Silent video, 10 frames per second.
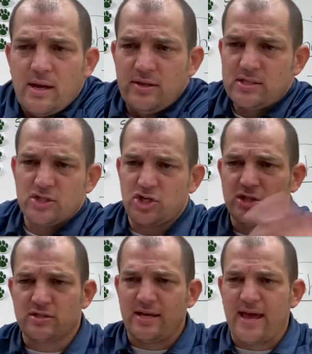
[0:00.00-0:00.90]
and this is
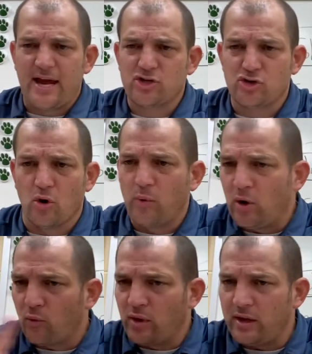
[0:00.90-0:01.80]
just extra,
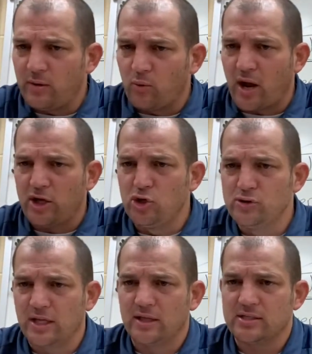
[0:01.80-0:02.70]
we're not
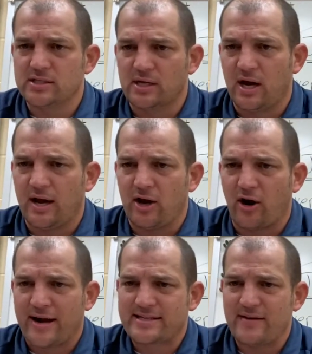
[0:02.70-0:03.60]
using this in
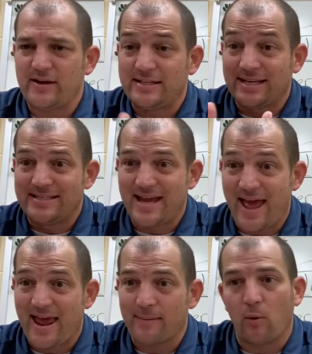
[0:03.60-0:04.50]
our activity
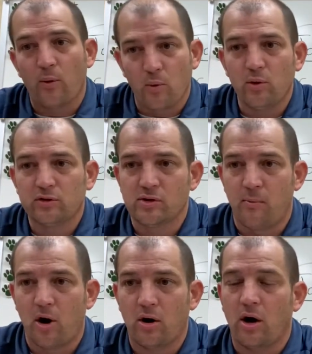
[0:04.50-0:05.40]
today, but we will
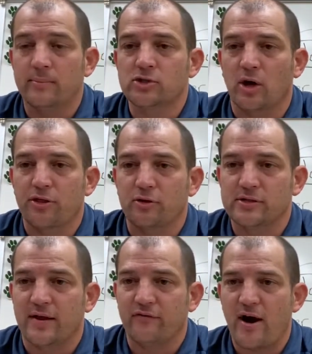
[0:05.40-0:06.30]
tomorrow,
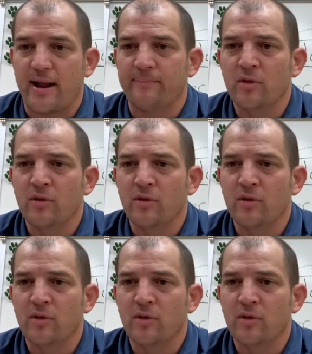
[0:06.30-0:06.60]
Thursday and Friday.